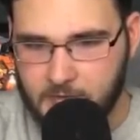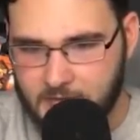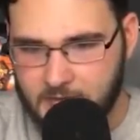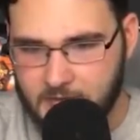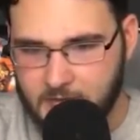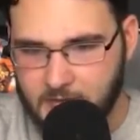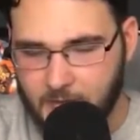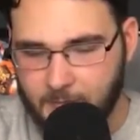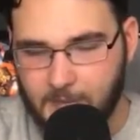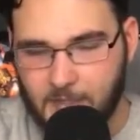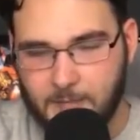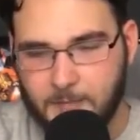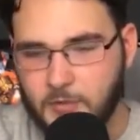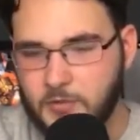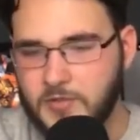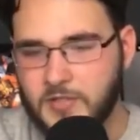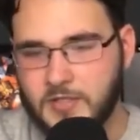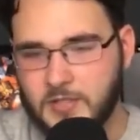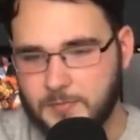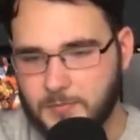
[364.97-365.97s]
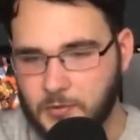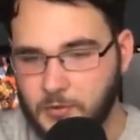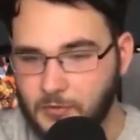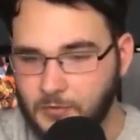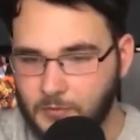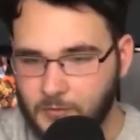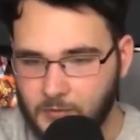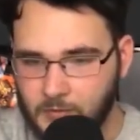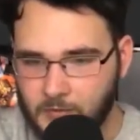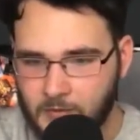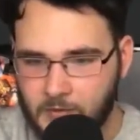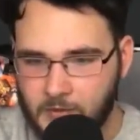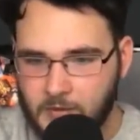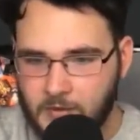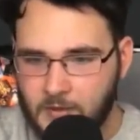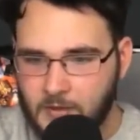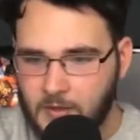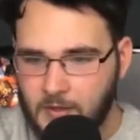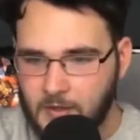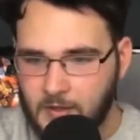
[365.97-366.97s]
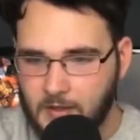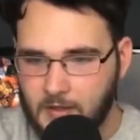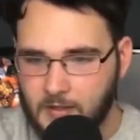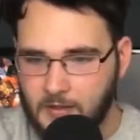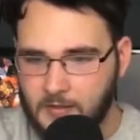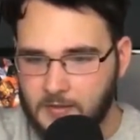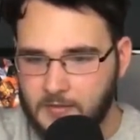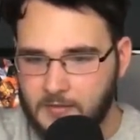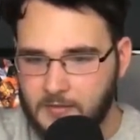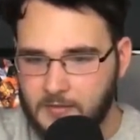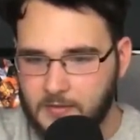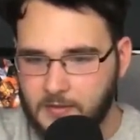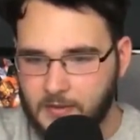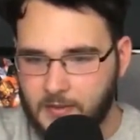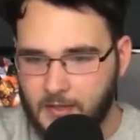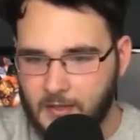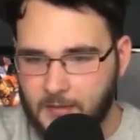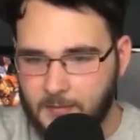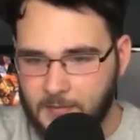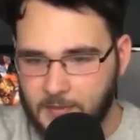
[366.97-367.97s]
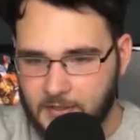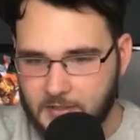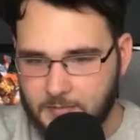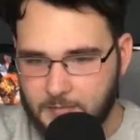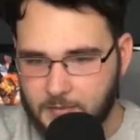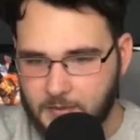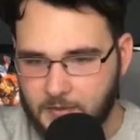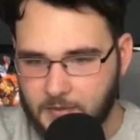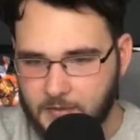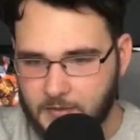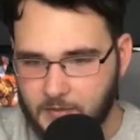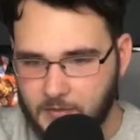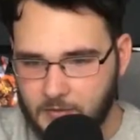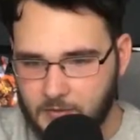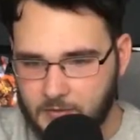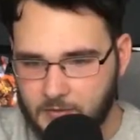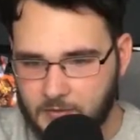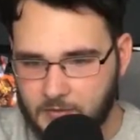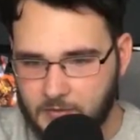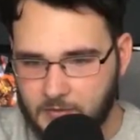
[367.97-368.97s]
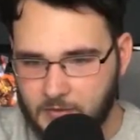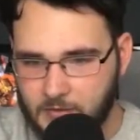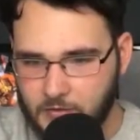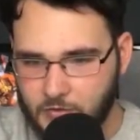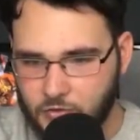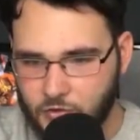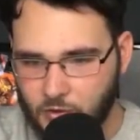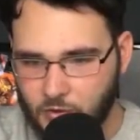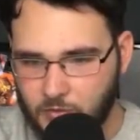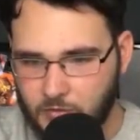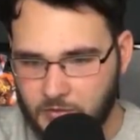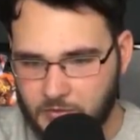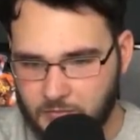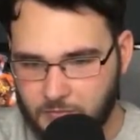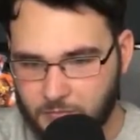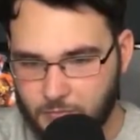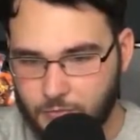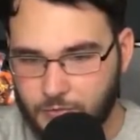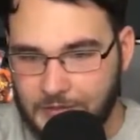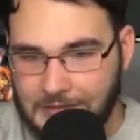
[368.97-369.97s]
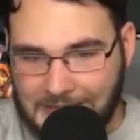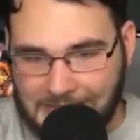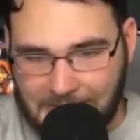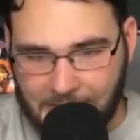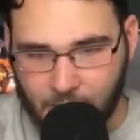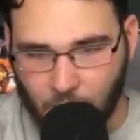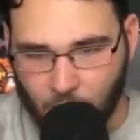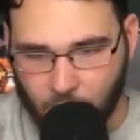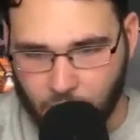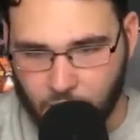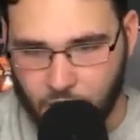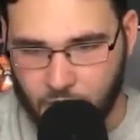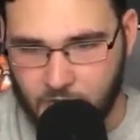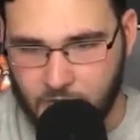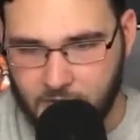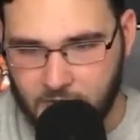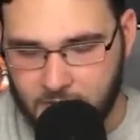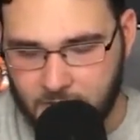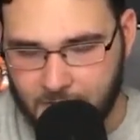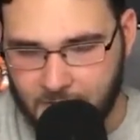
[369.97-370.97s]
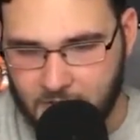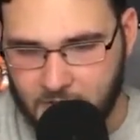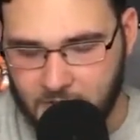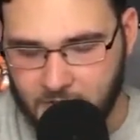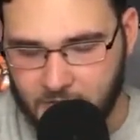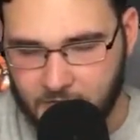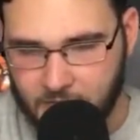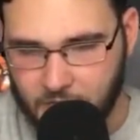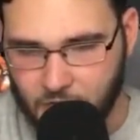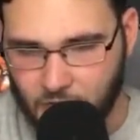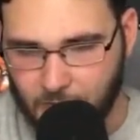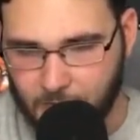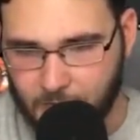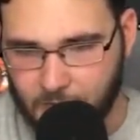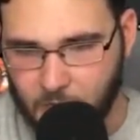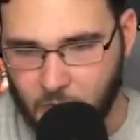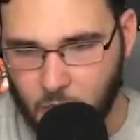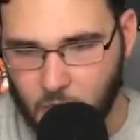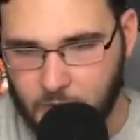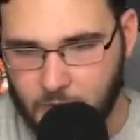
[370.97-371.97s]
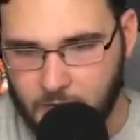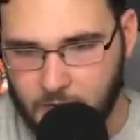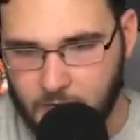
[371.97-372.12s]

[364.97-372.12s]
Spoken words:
I mean, the music is beautiful. The gameplay is pretty good. The controls are really dodgy, especially the jumping one.